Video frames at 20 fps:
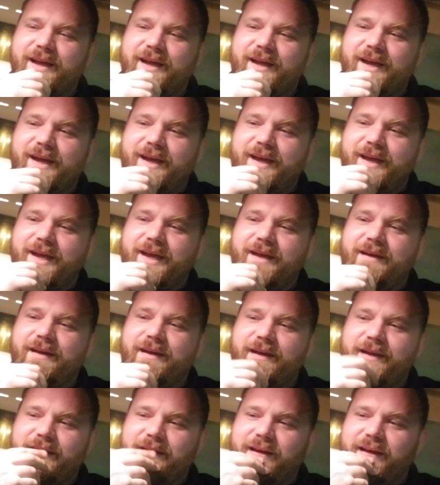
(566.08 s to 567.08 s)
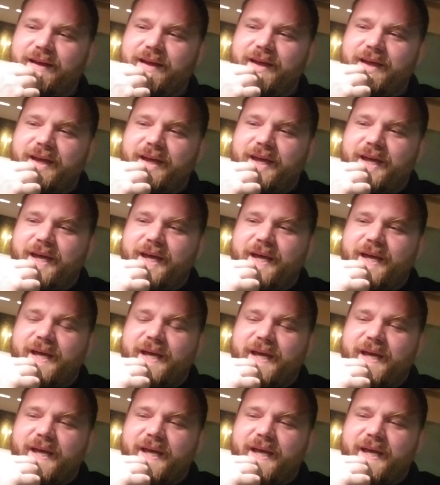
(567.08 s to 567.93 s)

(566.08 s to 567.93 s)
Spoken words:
(no one is talking)